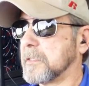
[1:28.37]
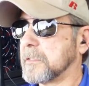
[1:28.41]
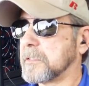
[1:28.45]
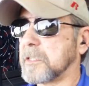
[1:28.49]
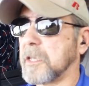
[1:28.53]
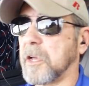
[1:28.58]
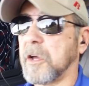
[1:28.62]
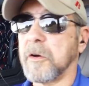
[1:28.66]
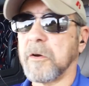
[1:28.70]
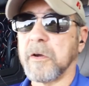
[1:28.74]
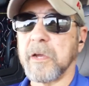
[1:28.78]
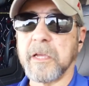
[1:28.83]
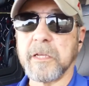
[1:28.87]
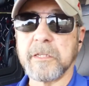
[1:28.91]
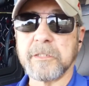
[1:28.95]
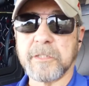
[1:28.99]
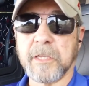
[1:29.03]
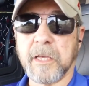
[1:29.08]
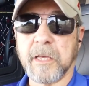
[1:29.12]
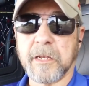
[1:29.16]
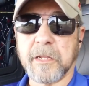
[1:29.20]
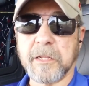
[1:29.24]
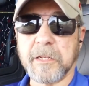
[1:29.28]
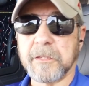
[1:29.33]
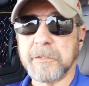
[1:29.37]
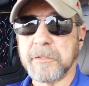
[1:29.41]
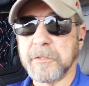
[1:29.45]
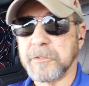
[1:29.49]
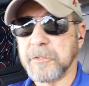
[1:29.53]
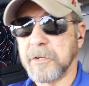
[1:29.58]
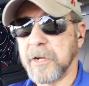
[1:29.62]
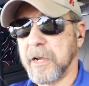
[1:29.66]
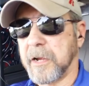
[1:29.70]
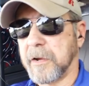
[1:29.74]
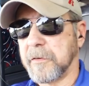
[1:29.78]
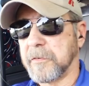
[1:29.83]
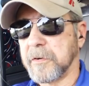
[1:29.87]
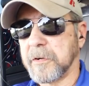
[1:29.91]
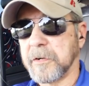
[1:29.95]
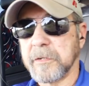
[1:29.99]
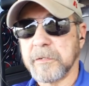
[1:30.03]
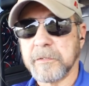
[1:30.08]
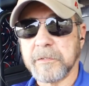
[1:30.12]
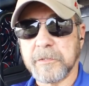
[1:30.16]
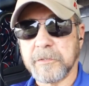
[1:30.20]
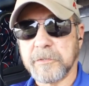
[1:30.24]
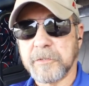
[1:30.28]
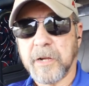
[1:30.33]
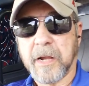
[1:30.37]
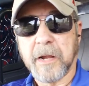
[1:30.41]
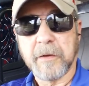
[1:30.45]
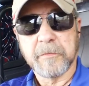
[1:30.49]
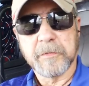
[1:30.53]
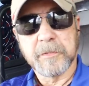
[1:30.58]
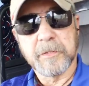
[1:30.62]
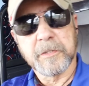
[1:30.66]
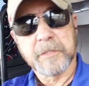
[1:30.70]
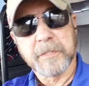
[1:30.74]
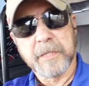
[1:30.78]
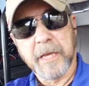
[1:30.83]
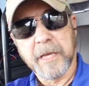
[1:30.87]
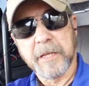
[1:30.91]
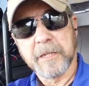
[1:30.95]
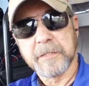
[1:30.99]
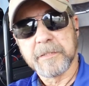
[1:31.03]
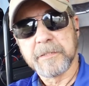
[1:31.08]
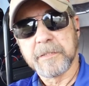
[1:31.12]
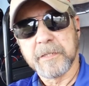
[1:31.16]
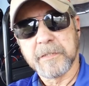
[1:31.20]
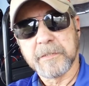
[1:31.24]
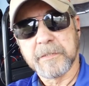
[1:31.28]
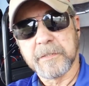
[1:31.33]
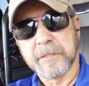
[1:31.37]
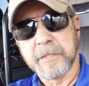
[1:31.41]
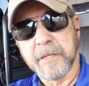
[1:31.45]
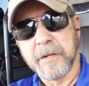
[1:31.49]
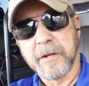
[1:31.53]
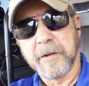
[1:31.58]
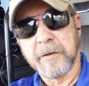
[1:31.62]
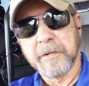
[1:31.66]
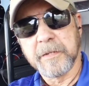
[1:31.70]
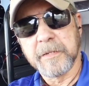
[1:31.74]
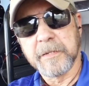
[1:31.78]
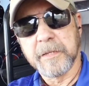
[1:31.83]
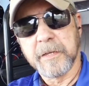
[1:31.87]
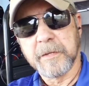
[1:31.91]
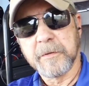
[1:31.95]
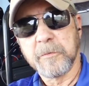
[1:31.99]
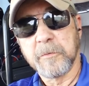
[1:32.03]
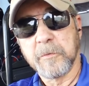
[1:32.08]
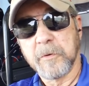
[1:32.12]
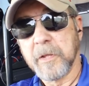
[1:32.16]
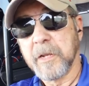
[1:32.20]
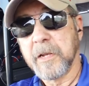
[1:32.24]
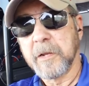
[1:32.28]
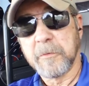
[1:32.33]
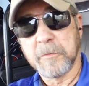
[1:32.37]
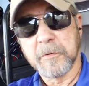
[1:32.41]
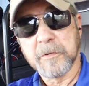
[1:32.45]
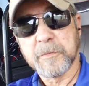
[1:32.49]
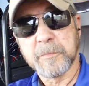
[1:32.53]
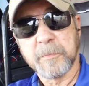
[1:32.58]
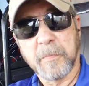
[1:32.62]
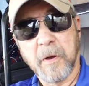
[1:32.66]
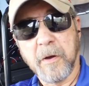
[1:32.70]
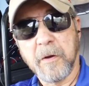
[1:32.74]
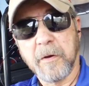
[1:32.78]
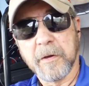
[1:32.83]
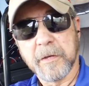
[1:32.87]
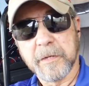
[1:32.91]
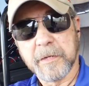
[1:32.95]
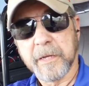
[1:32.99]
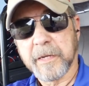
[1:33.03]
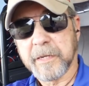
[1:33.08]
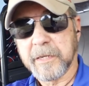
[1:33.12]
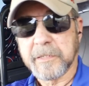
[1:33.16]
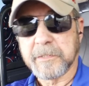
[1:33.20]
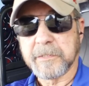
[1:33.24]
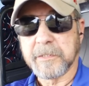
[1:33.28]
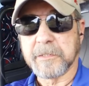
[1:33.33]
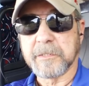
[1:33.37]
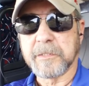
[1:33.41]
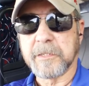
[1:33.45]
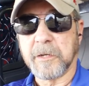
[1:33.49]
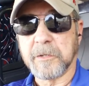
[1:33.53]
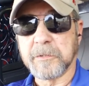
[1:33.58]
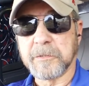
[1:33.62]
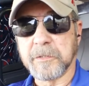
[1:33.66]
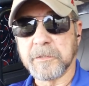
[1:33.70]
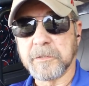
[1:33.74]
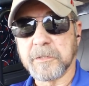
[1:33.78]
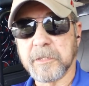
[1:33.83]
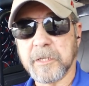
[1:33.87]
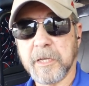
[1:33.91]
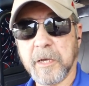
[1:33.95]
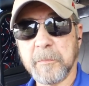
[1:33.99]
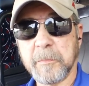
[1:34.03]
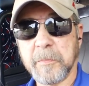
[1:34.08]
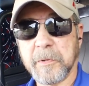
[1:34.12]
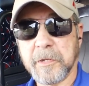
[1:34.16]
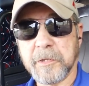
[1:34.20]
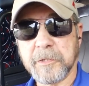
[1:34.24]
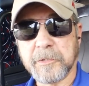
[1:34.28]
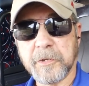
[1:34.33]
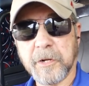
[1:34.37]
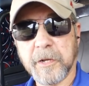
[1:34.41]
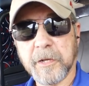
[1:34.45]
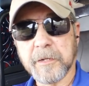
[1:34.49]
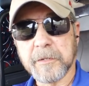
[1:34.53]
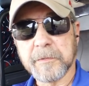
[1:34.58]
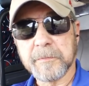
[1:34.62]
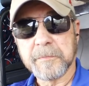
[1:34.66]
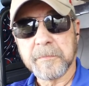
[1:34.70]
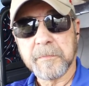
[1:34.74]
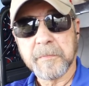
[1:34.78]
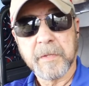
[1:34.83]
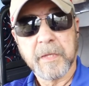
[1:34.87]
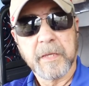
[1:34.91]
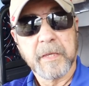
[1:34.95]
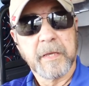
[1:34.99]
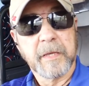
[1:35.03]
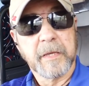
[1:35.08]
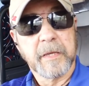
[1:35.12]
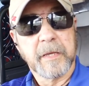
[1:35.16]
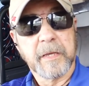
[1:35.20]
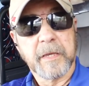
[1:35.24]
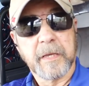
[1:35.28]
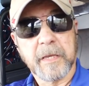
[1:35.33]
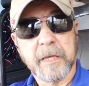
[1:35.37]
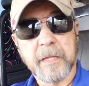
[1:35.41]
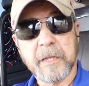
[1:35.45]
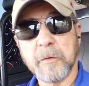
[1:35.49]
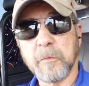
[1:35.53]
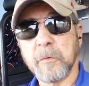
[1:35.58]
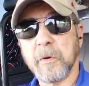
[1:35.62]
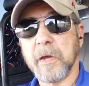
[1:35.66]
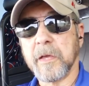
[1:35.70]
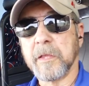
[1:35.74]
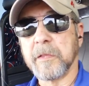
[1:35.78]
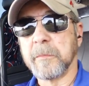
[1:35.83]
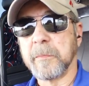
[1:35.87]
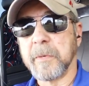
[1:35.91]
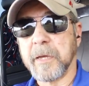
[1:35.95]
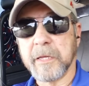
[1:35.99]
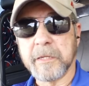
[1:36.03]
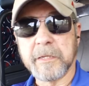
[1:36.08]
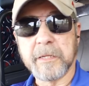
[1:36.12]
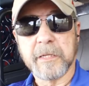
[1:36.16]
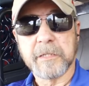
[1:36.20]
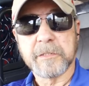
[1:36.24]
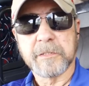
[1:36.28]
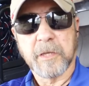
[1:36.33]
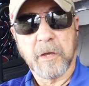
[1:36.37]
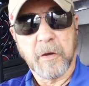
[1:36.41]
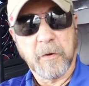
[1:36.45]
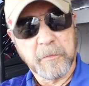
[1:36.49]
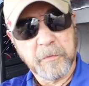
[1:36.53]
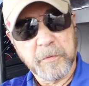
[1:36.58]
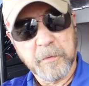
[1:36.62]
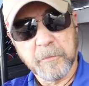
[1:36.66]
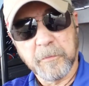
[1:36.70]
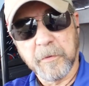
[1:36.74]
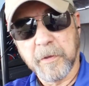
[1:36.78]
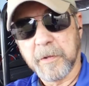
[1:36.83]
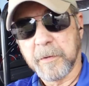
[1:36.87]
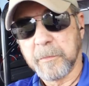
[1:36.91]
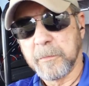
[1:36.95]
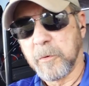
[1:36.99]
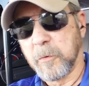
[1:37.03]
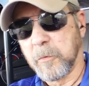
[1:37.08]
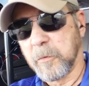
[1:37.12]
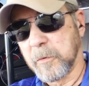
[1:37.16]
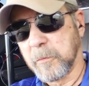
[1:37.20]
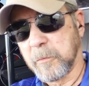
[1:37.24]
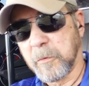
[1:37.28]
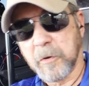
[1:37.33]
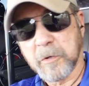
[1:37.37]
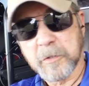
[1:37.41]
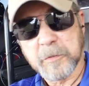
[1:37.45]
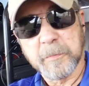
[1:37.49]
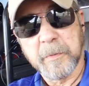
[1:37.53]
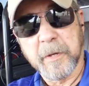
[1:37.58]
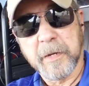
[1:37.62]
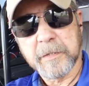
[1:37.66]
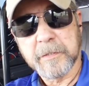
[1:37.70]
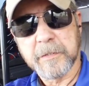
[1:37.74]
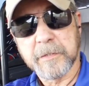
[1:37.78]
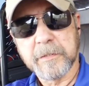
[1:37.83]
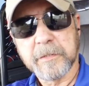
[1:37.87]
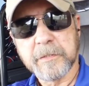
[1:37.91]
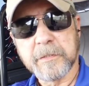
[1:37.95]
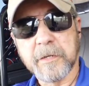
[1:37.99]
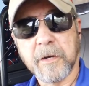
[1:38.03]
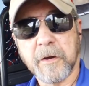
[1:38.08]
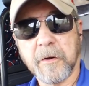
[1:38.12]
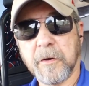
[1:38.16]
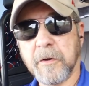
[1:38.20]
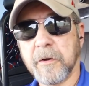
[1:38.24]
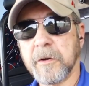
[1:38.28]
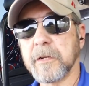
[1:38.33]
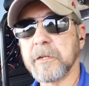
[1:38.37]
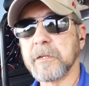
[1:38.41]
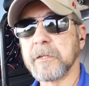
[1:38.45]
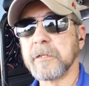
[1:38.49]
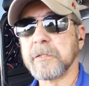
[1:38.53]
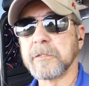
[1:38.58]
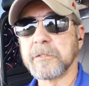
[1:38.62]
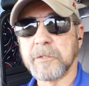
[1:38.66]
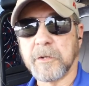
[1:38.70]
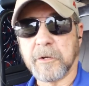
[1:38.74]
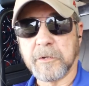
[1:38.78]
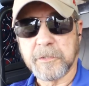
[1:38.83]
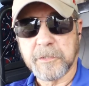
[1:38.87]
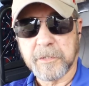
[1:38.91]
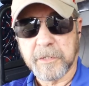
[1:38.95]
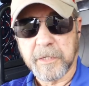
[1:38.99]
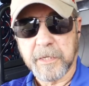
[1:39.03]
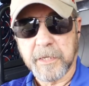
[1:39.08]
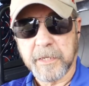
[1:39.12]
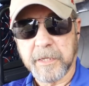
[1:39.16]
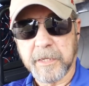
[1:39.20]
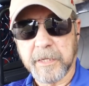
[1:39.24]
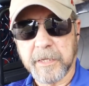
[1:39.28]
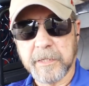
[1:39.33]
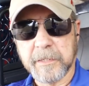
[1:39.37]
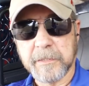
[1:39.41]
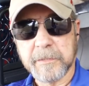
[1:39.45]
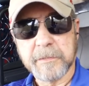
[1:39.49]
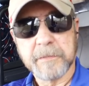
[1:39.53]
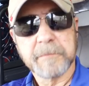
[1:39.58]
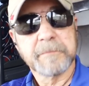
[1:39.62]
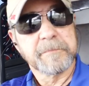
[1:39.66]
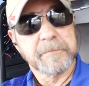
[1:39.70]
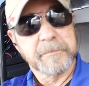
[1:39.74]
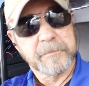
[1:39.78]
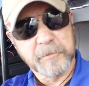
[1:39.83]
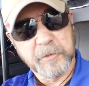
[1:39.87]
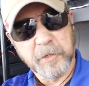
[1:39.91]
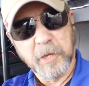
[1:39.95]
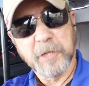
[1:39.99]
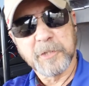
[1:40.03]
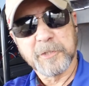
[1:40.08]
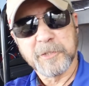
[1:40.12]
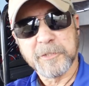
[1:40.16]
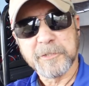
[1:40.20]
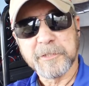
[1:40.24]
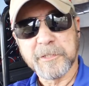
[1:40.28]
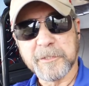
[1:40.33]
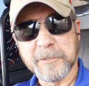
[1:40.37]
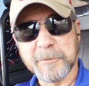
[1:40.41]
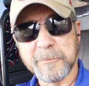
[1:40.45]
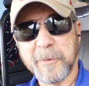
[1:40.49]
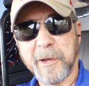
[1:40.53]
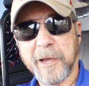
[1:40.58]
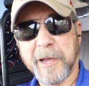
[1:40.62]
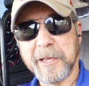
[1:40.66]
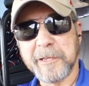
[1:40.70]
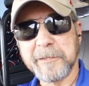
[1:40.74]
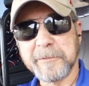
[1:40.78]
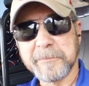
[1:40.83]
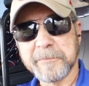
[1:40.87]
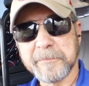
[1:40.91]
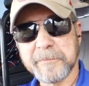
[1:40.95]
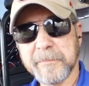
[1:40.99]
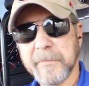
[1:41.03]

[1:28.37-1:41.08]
So he's yelling at the driver, and the driver just kind of sits there and doesn't really respond. I guess it's because it's a company truck. Anyway, the man gets off the running board, walks back to his car, starts to get in, changes his mind,